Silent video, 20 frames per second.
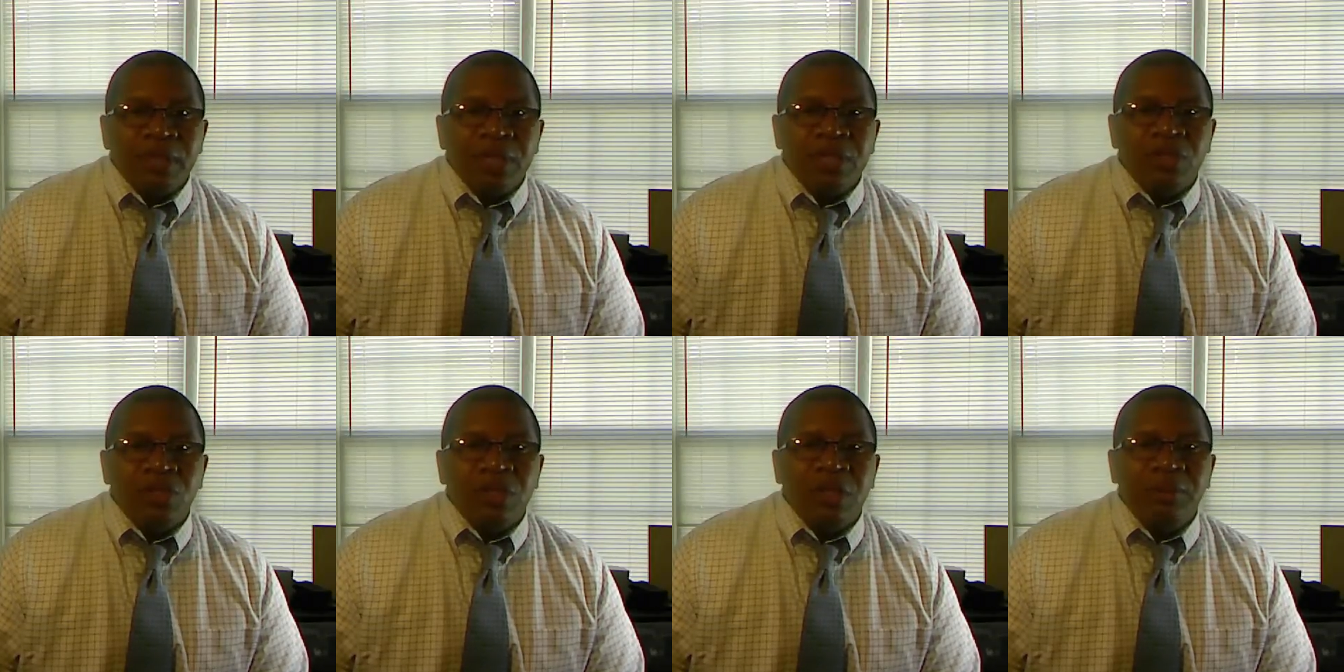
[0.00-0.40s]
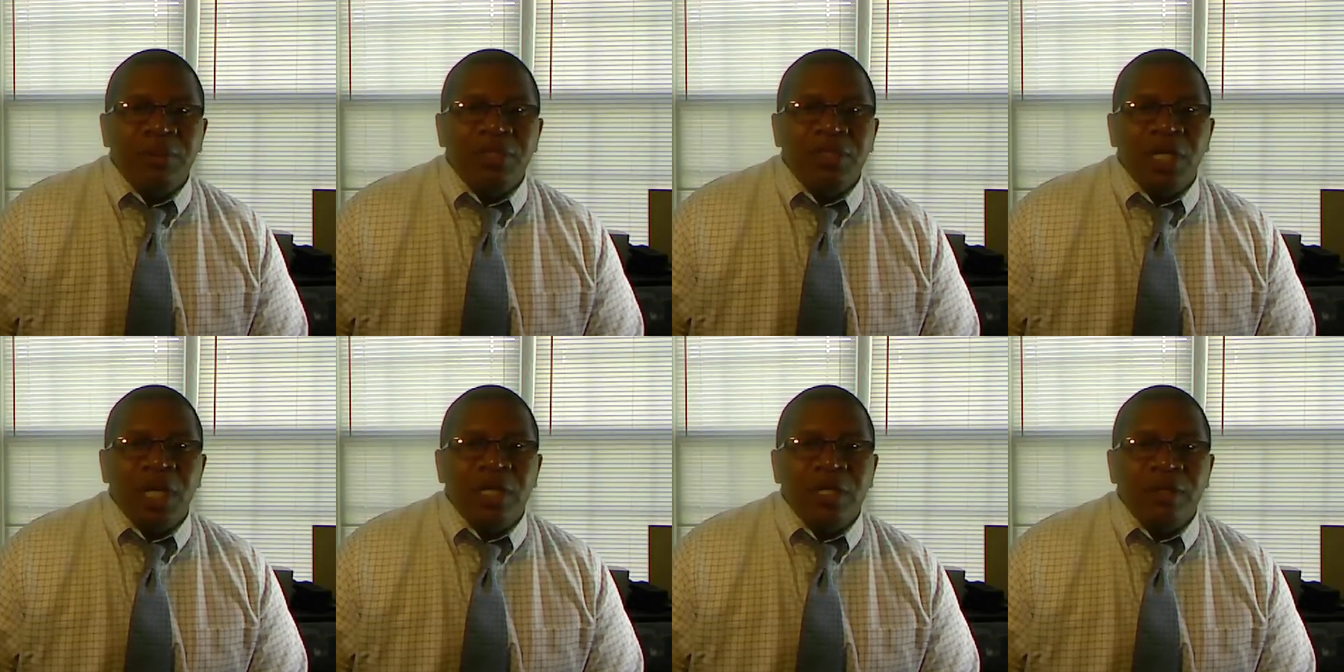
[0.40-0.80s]
So let
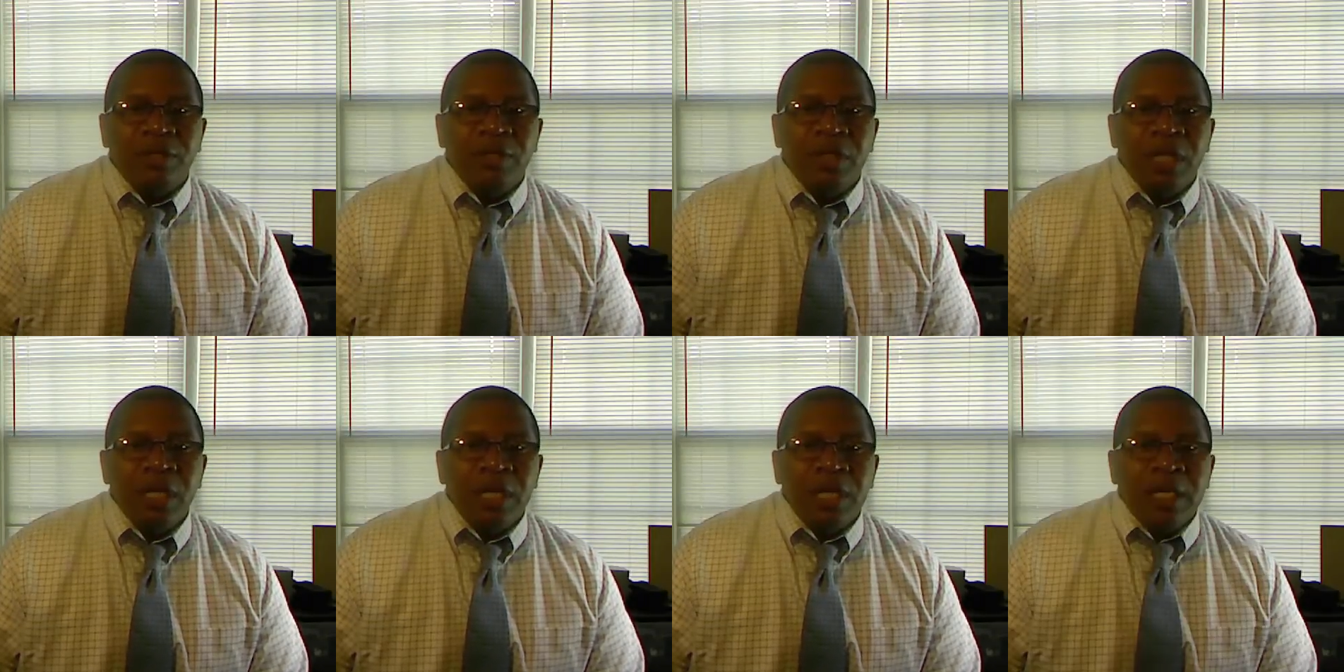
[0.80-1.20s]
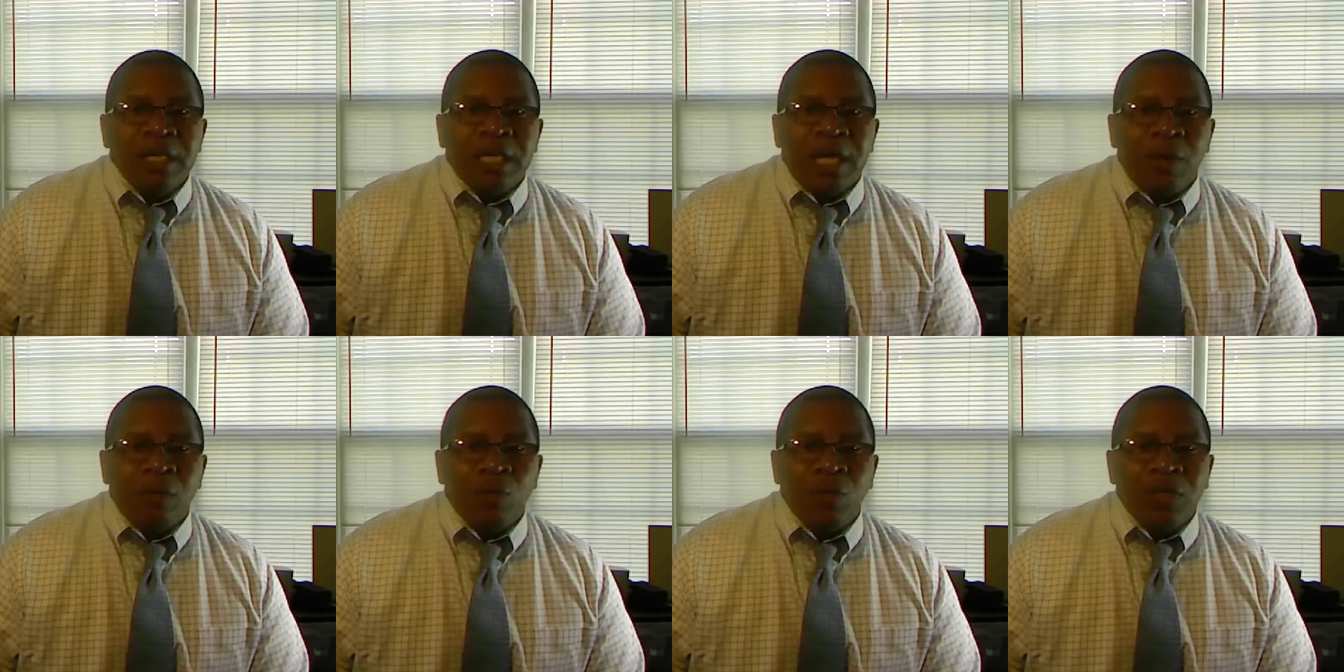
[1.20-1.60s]
me tell you
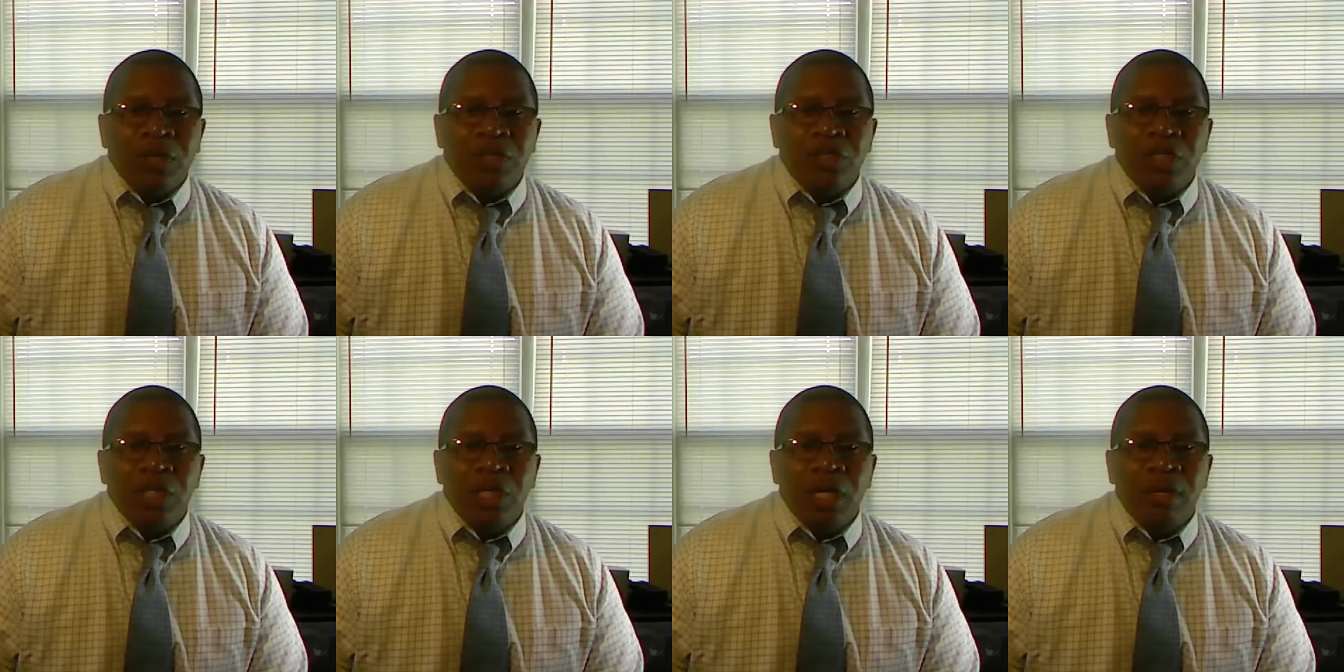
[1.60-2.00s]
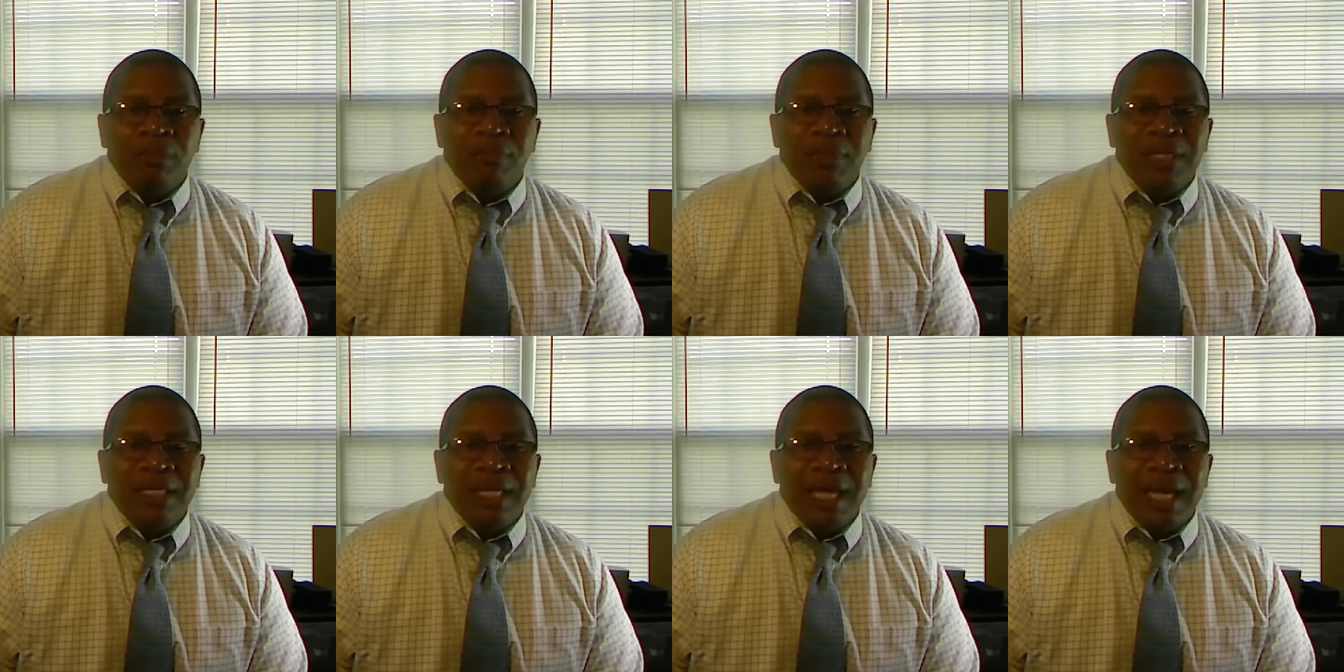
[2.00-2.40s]
that when
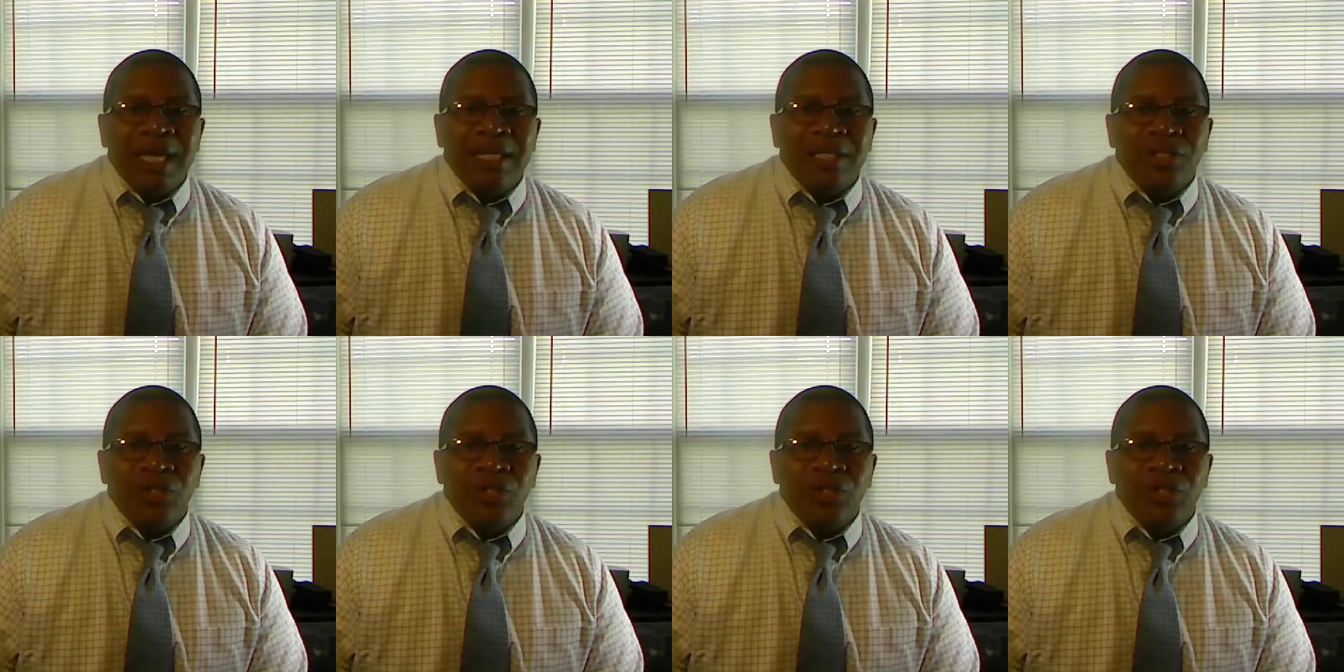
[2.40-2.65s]
Tim began